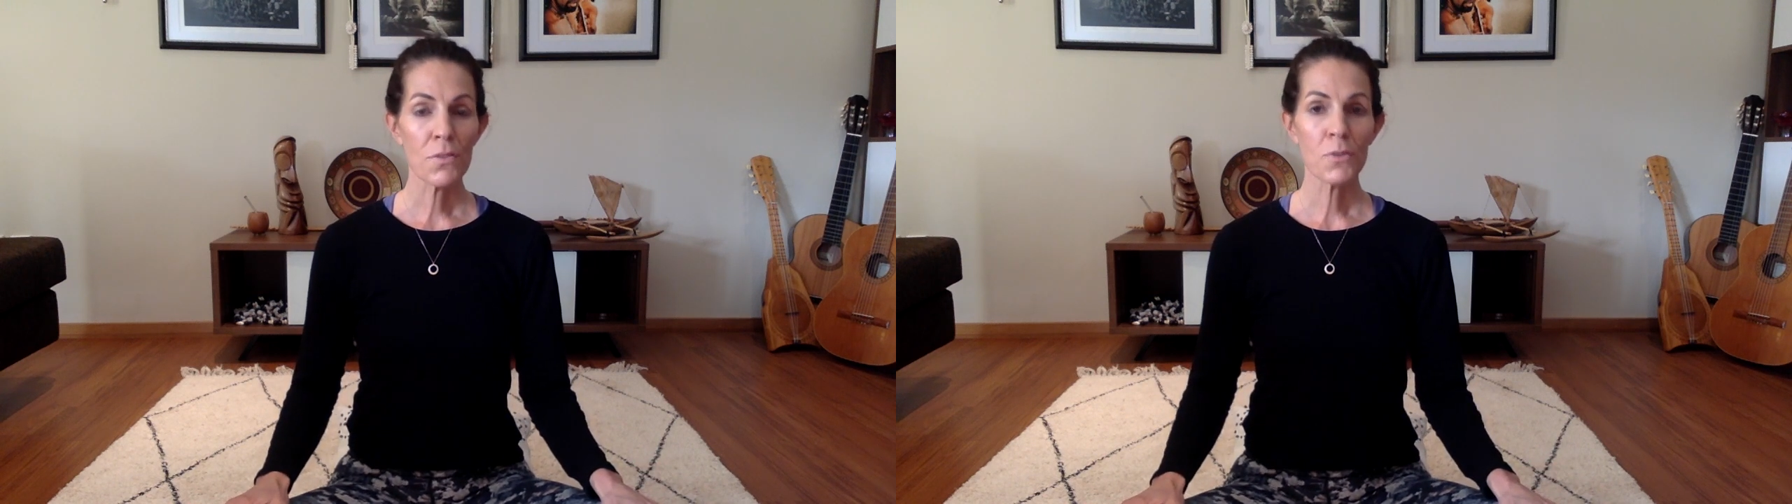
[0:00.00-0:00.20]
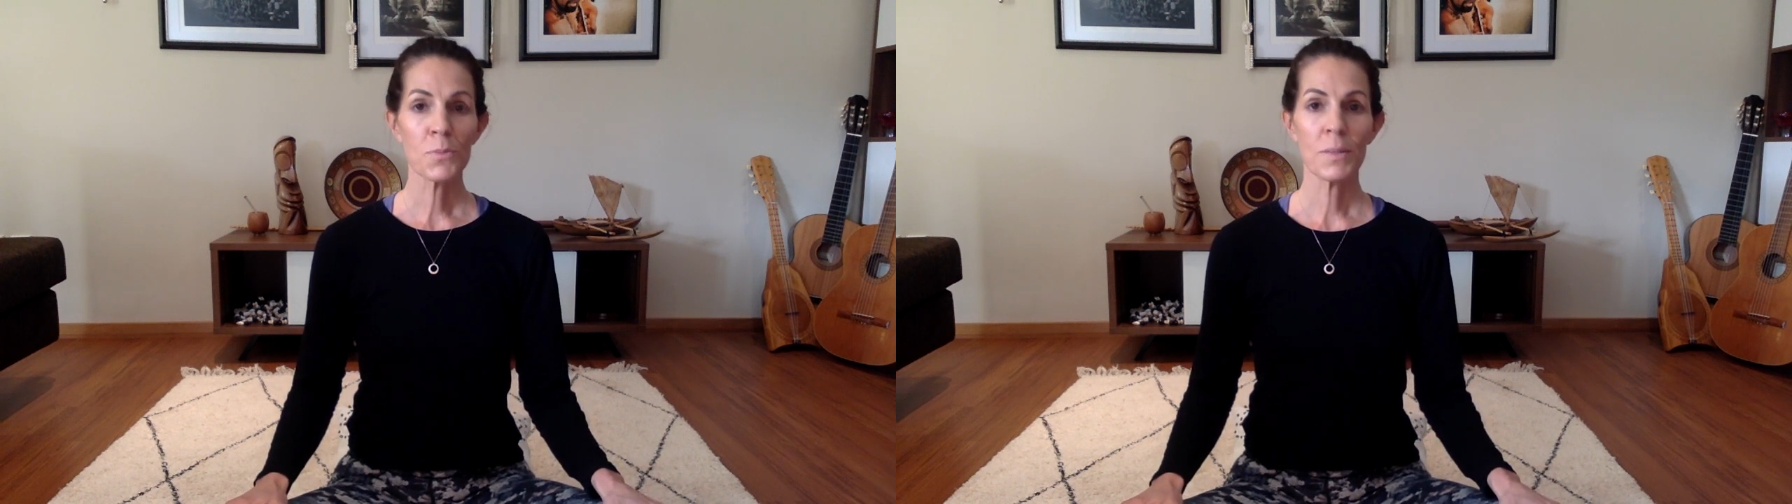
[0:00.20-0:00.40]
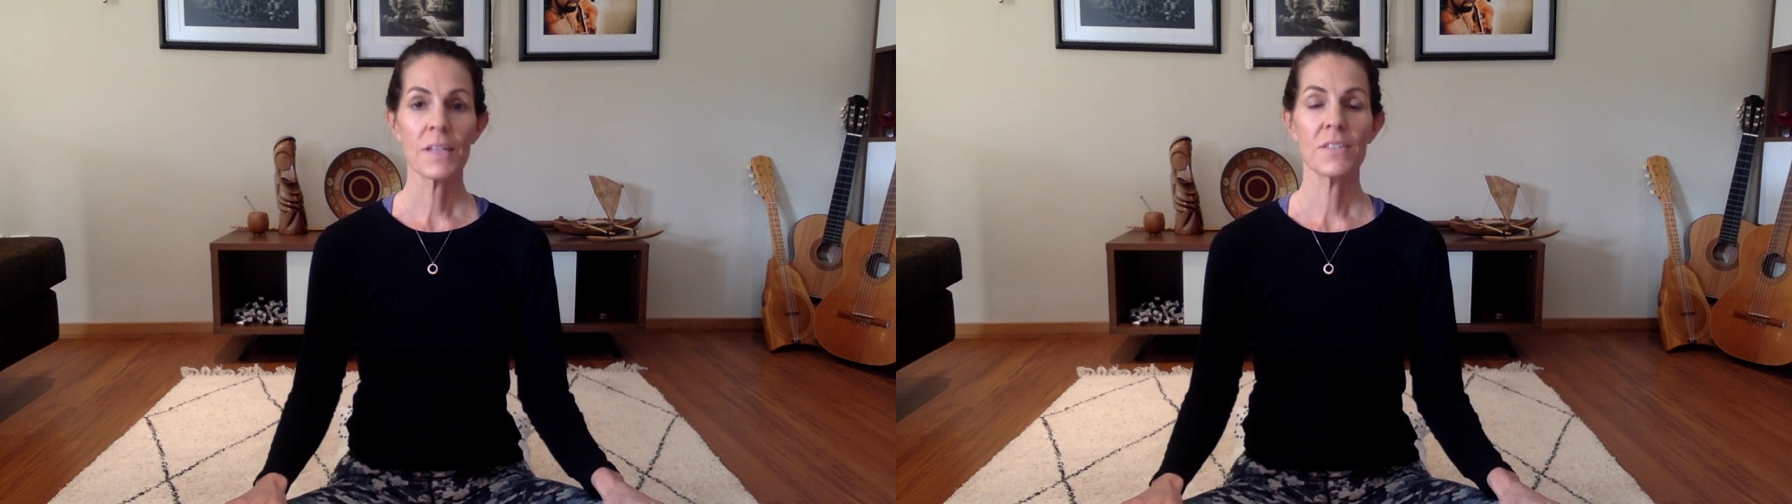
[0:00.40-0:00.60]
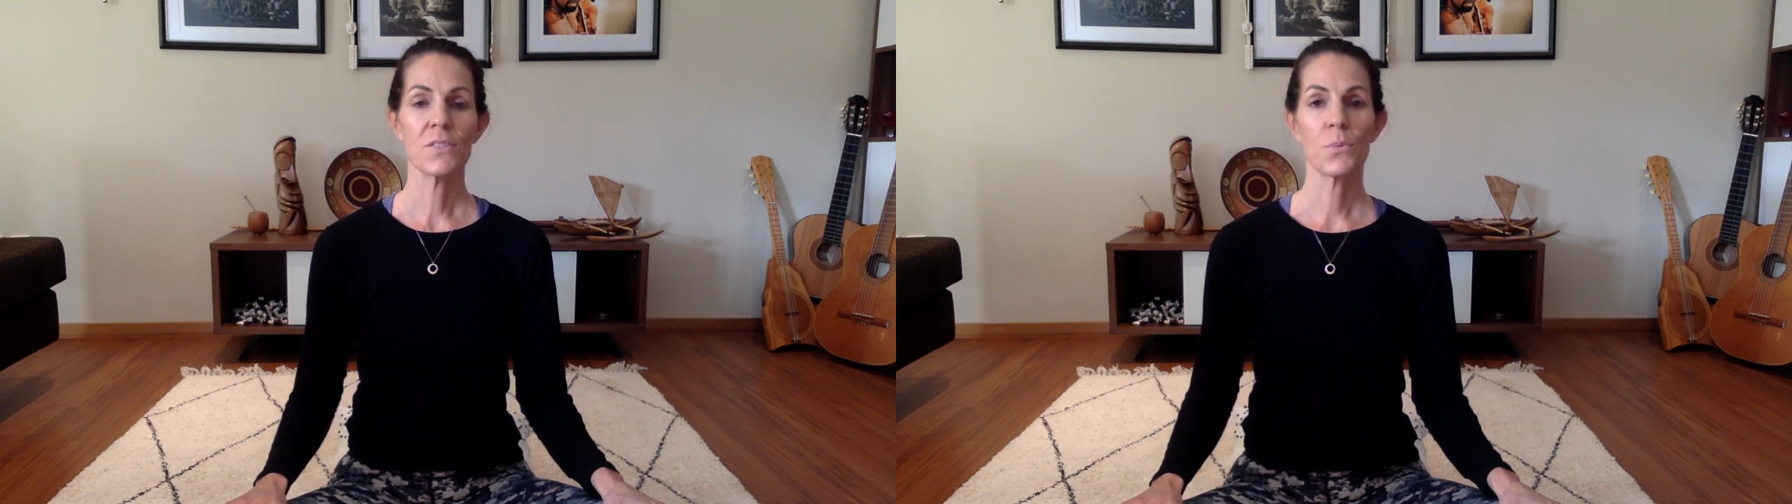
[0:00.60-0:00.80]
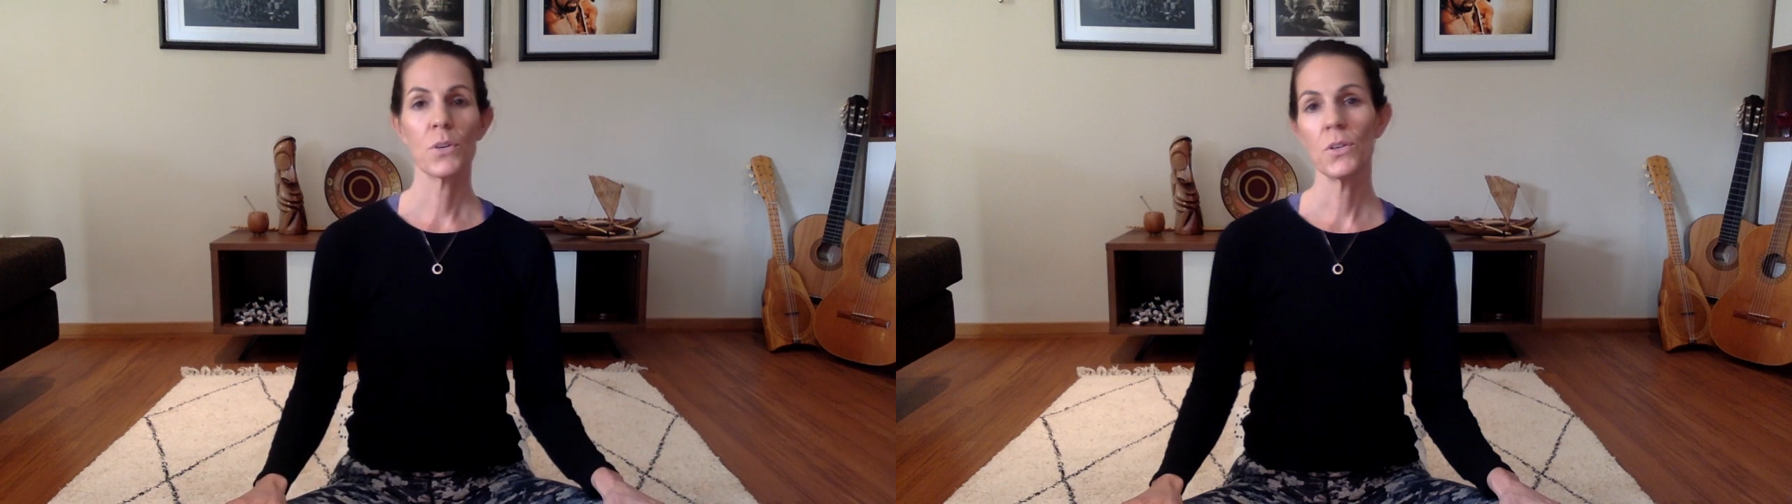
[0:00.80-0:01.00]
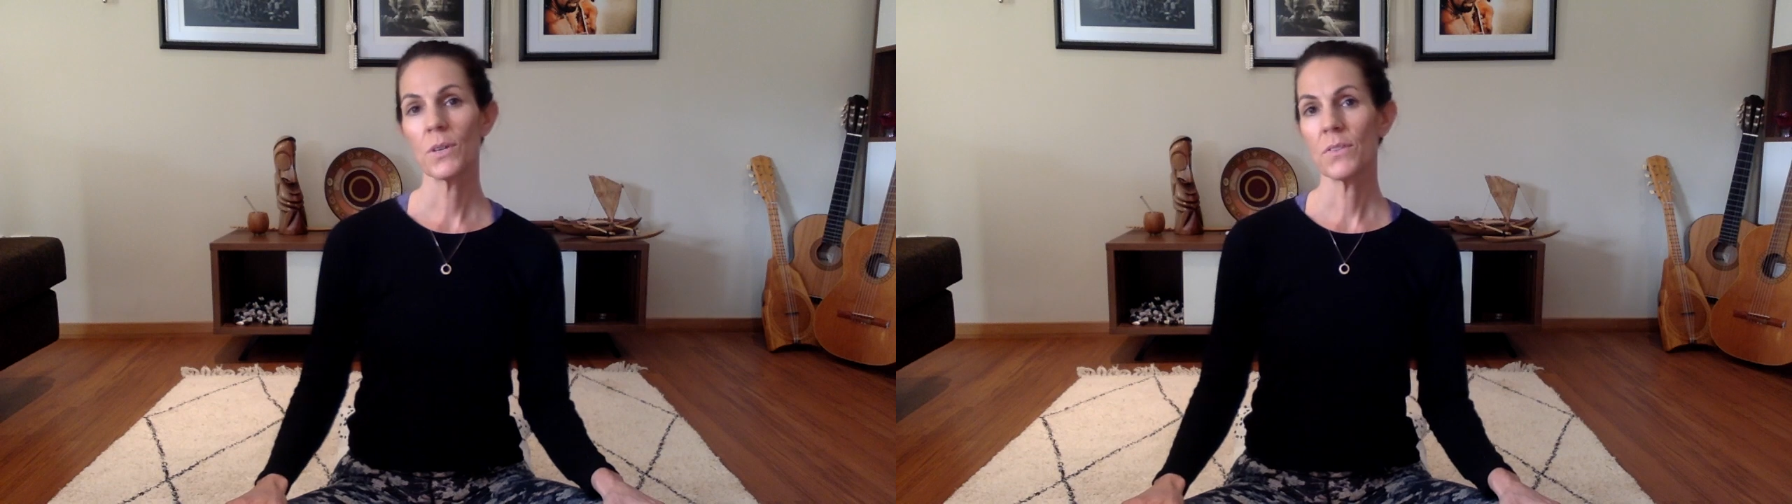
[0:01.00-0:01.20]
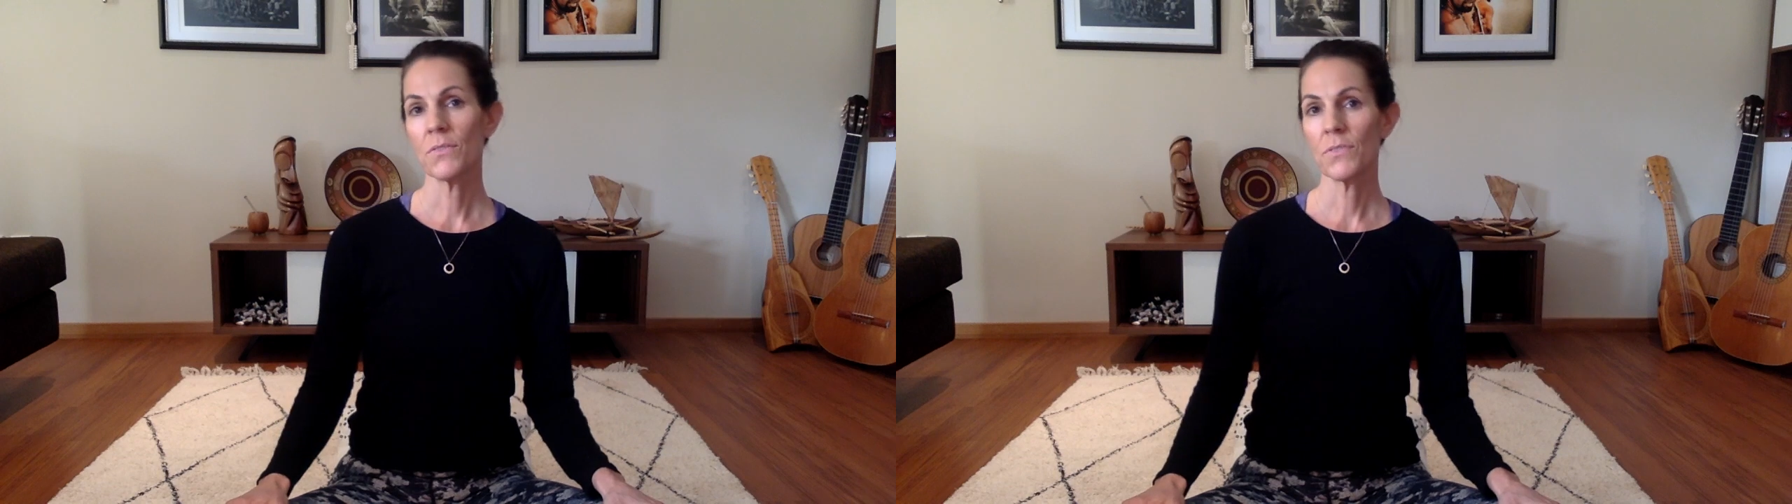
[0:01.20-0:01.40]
those places where you can